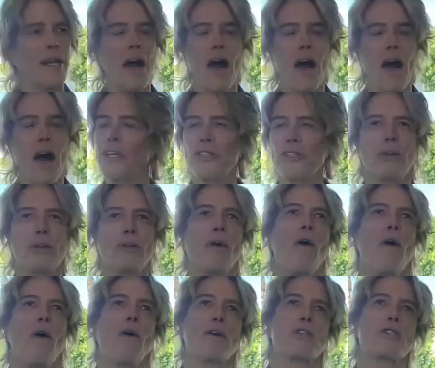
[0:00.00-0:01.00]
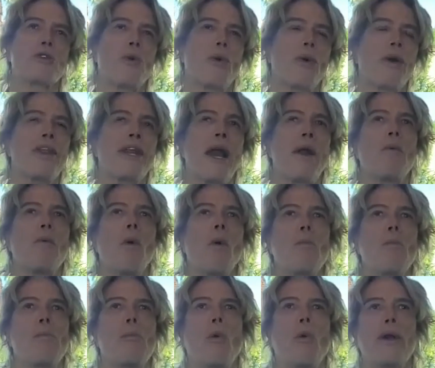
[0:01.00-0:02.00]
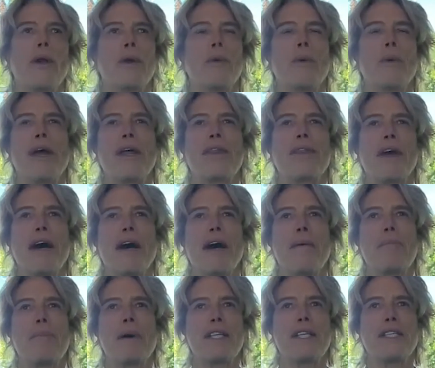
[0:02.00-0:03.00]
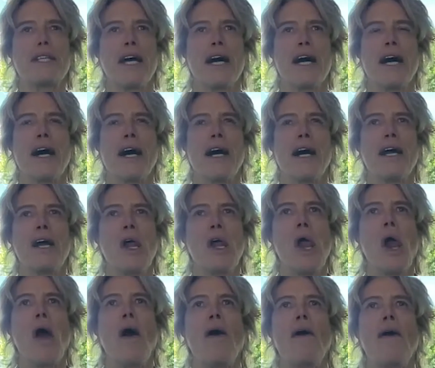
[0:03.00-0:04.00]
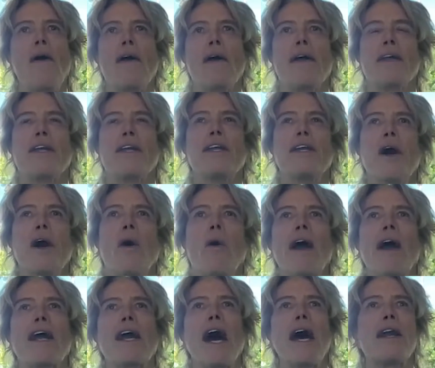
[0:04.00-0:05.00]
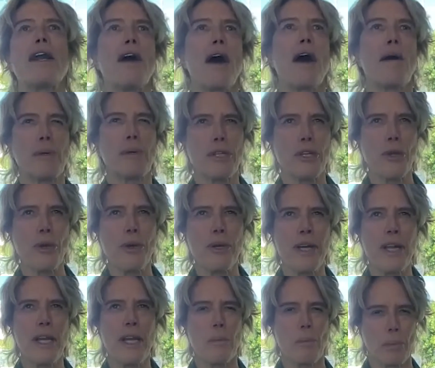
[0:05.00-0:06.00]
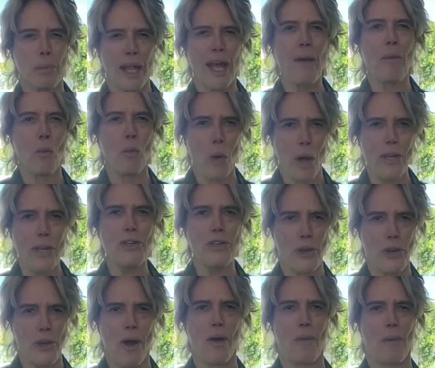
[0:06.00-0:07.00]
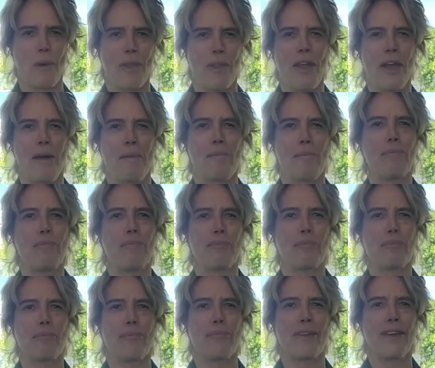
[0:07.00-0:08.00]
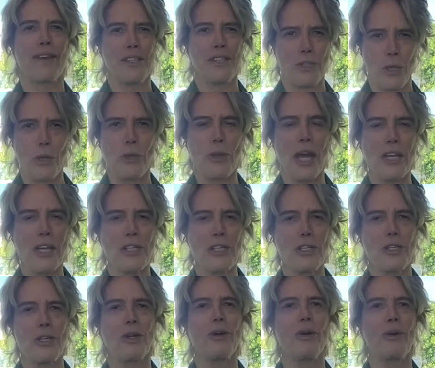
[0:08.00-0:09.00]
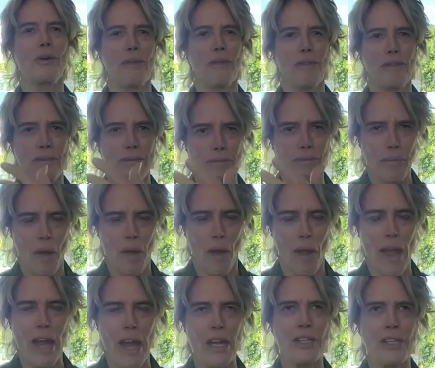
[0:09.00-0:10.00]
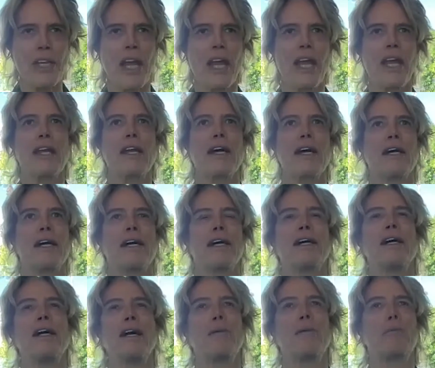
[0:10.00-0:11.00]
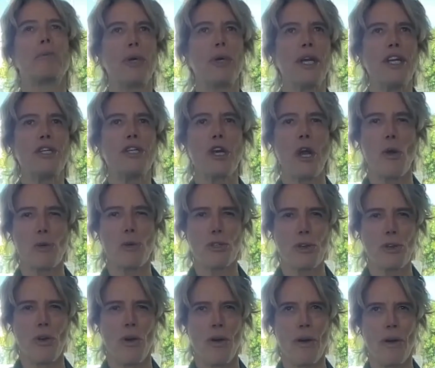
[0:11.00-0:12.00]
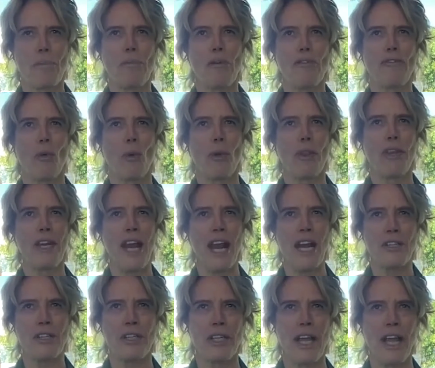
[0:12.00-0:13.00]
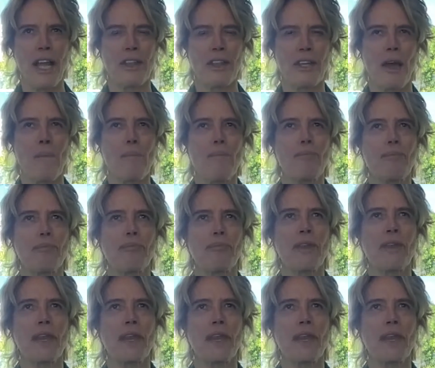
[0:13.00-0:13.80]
I mean, it's a long story that I won't bore you with, but you know, I got an opportunity to play one song with him in 2002 as a pre-show song before the national anthem